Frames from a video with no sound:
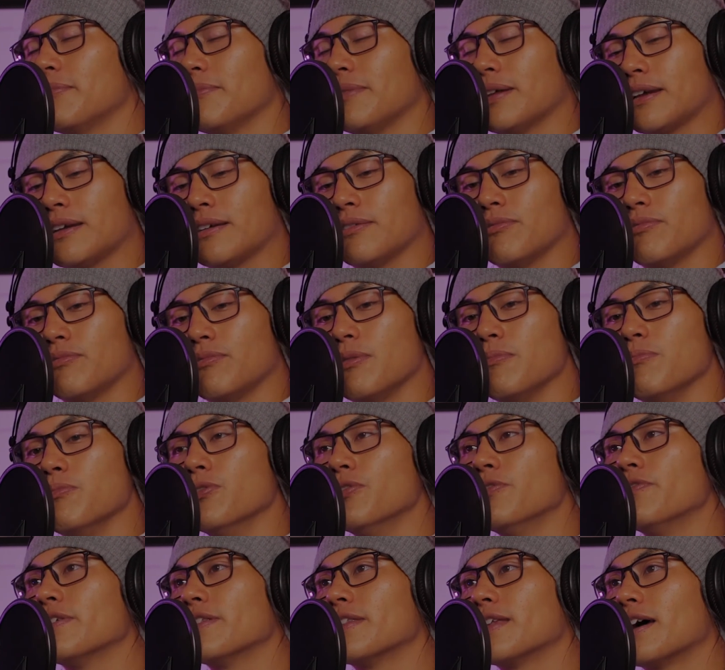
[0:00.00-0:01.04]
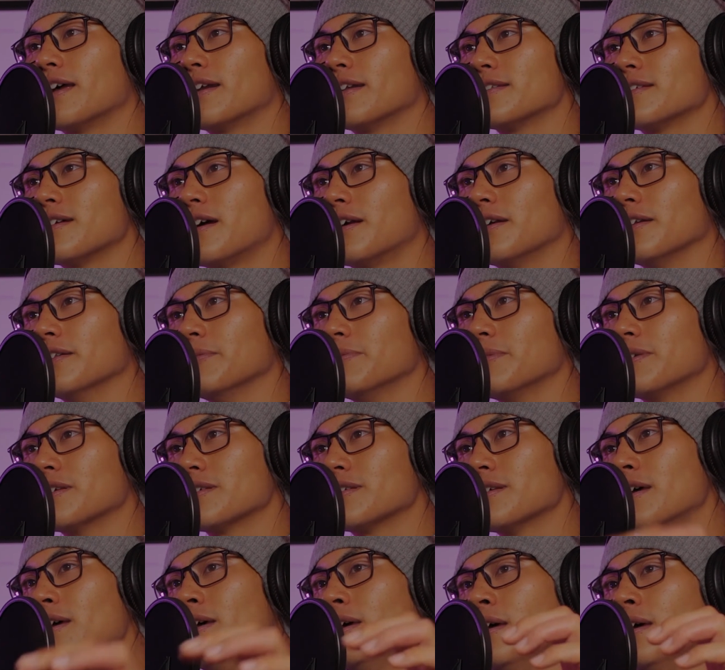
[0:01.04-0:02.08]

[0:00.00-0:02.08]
I'm like removing that entirely, because